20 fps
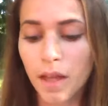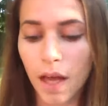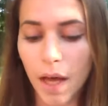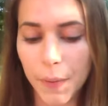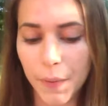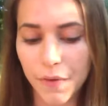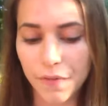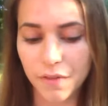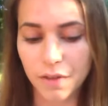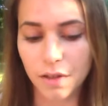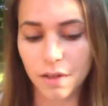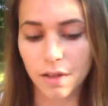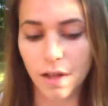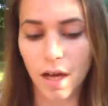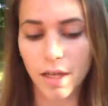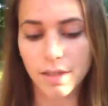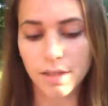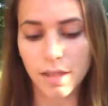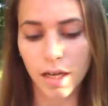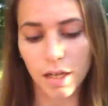However, the
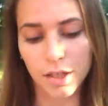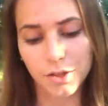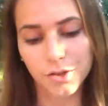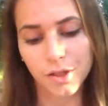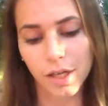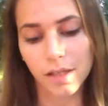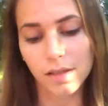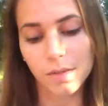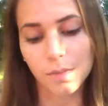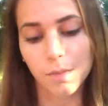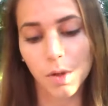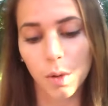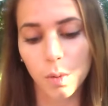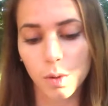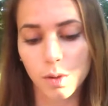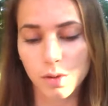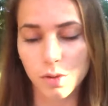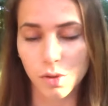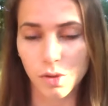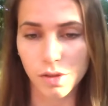law did not address
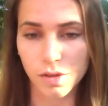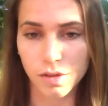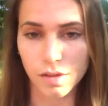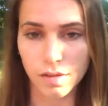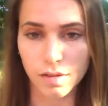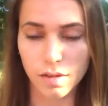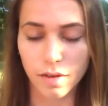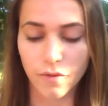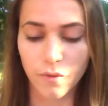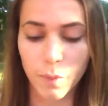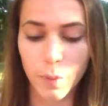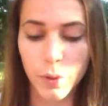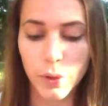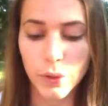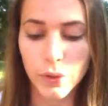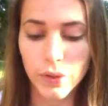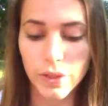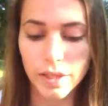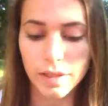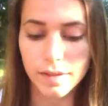mobile sources of
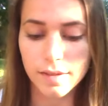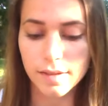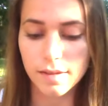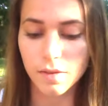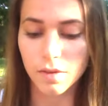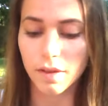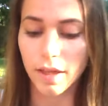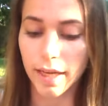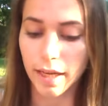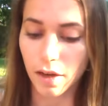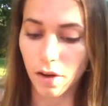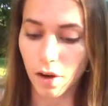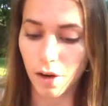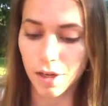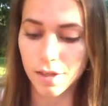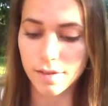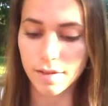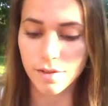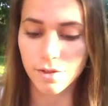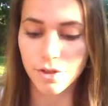pollutants like
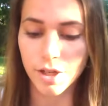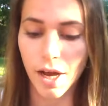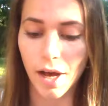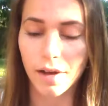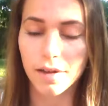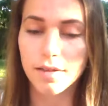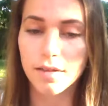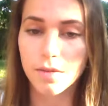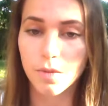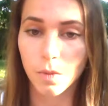cars and trucks,